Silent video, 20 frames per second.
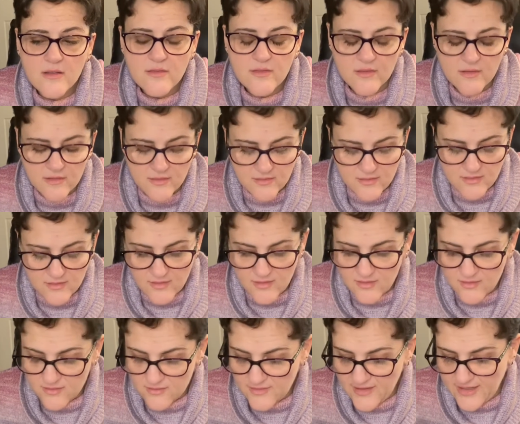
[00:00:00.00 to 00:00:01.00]
the
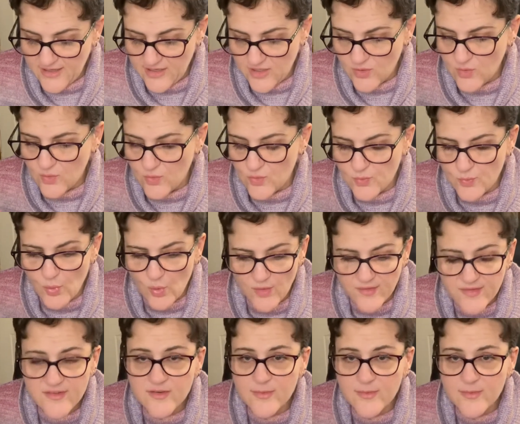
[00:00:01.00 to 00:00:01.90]
lady who poisoned